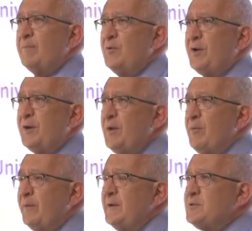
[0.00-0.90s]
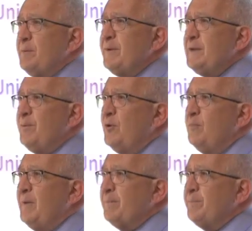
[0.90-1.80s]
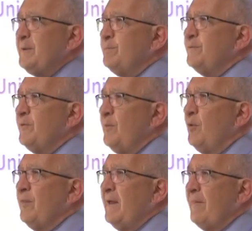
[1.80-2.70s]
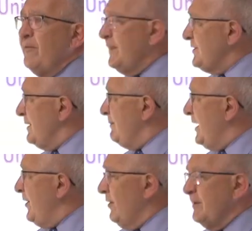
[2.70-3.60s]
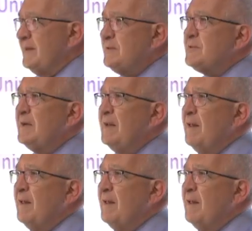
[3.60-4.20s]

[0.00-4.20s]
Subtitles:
Not only Rohingya people, but people from all the other ethnic minorities